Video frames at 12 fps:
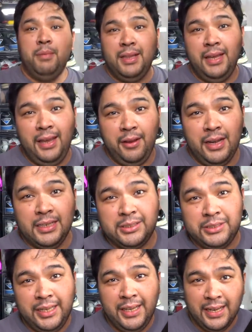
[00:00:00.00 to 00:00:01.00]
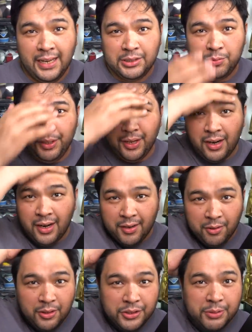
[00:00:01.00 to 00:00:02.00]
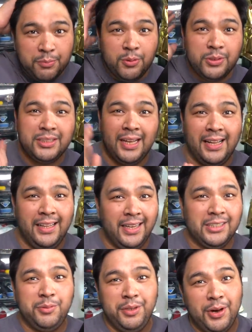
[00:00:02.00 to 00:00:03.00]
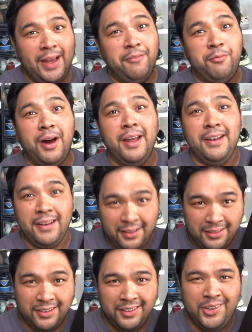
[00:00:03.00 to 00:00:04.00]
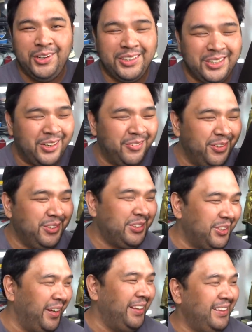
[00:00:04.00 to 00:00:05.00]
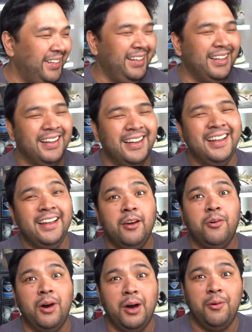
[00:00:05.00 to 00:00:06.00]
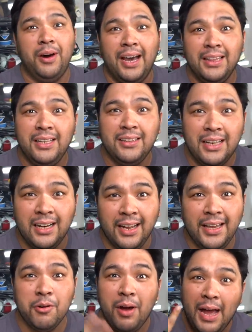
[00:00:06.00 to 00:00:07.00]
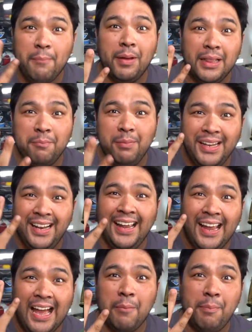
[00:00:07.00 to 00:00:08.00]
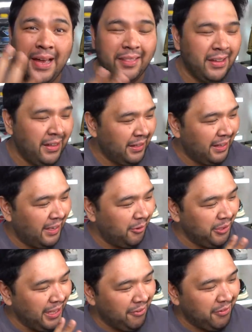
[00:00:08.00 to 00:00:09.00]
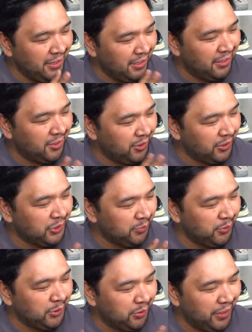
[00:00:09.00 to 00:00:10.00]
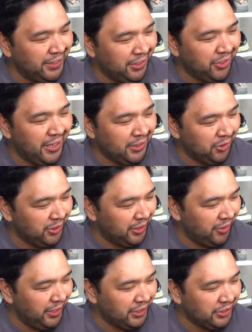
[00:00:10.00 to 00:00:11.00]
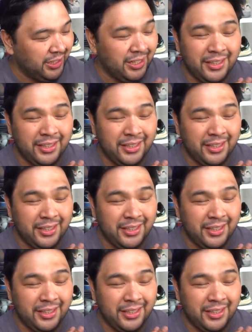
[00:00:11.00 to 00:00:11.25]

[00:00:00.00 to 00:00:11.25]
But hey, as seeing as we are Ultraboost addicts, we have another Ultraboost 20. Wow, addict talaga, no? Apat ang binili, apat. We have another Ultraboost 20 to add to the collection.